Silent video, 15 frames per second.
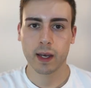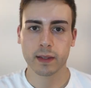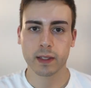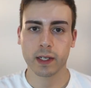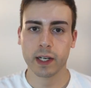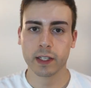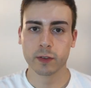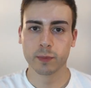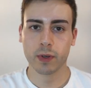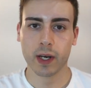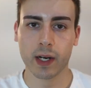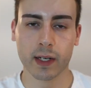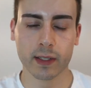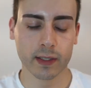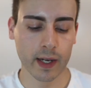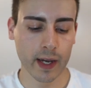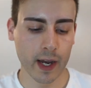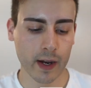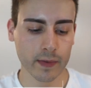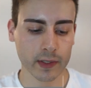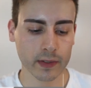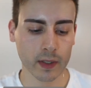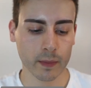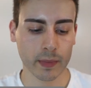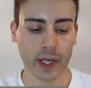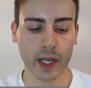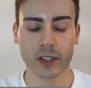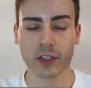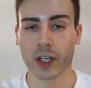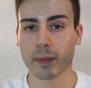The next product I have is the B
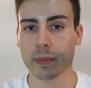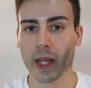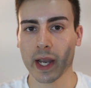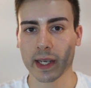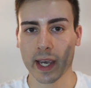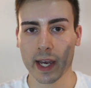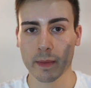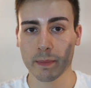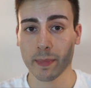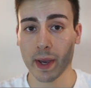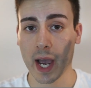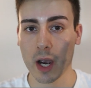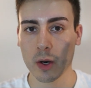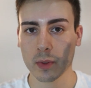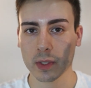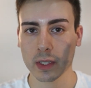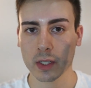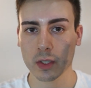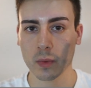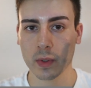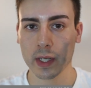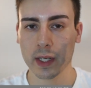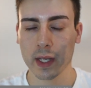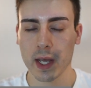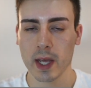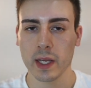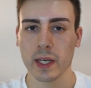H A Blackhead Power Liquid.